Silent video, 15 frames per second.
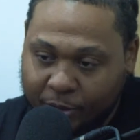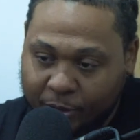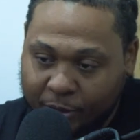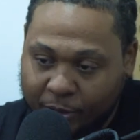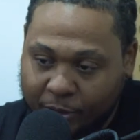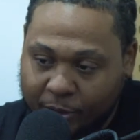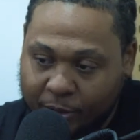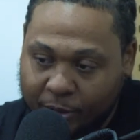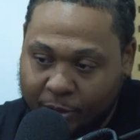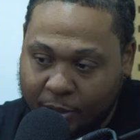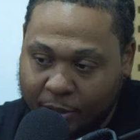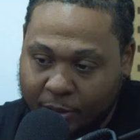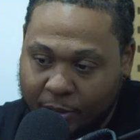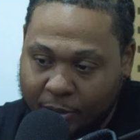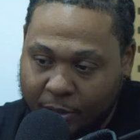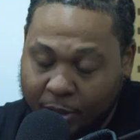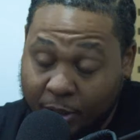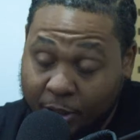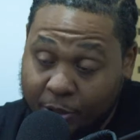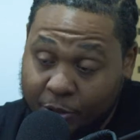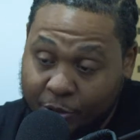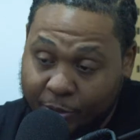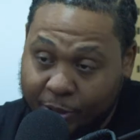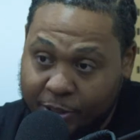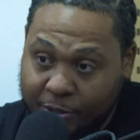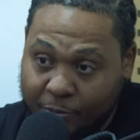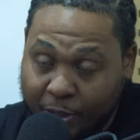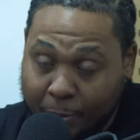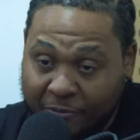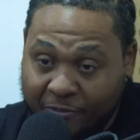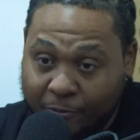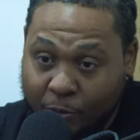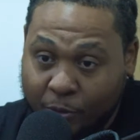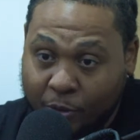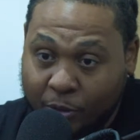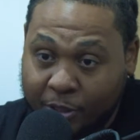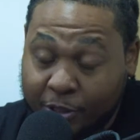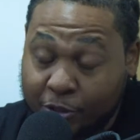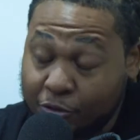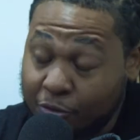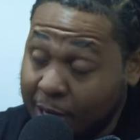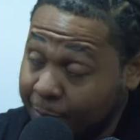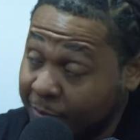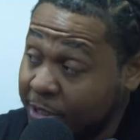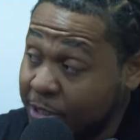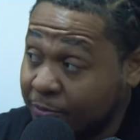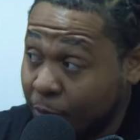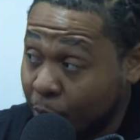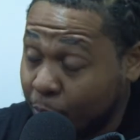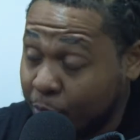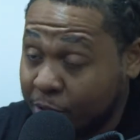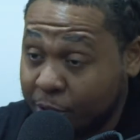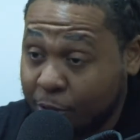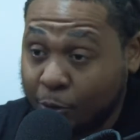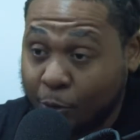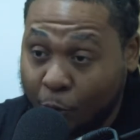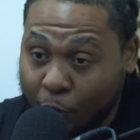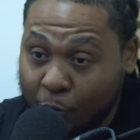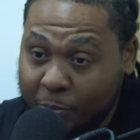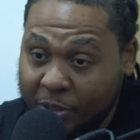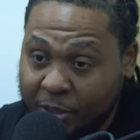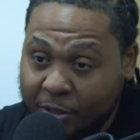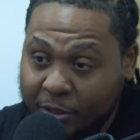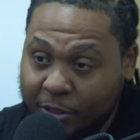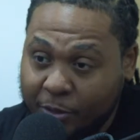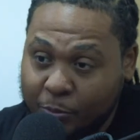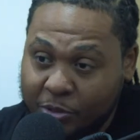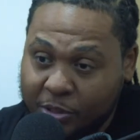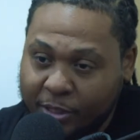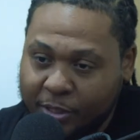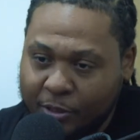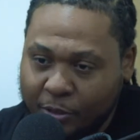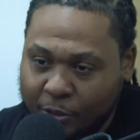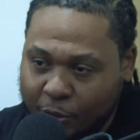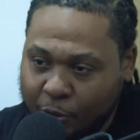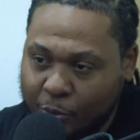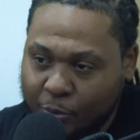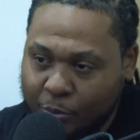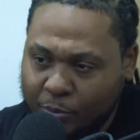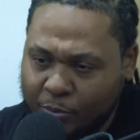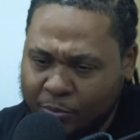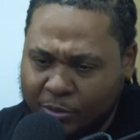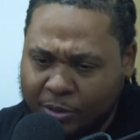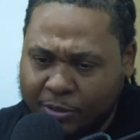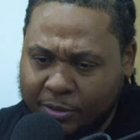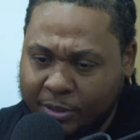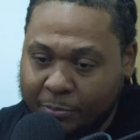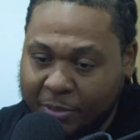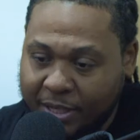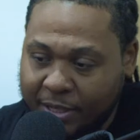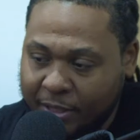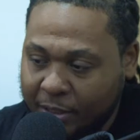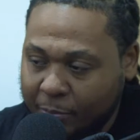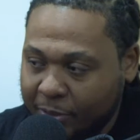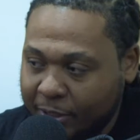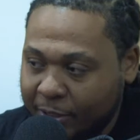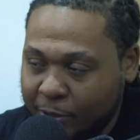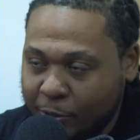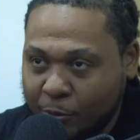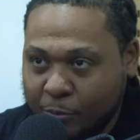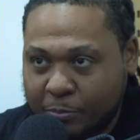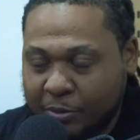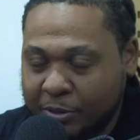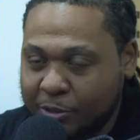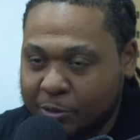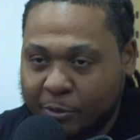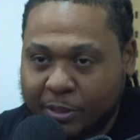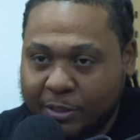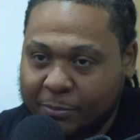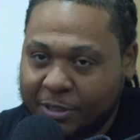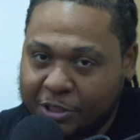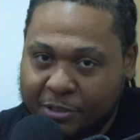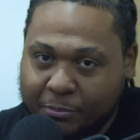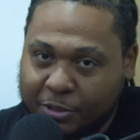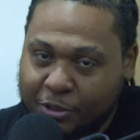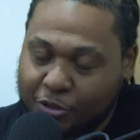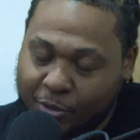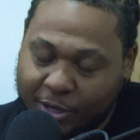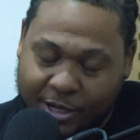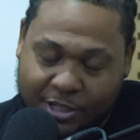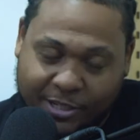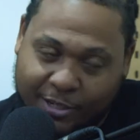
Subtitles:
And it's crazy. Right before he dropped his verse, he called me. He was like, yo. No, in my head, I'm like, yo, please don't let my shit be trash.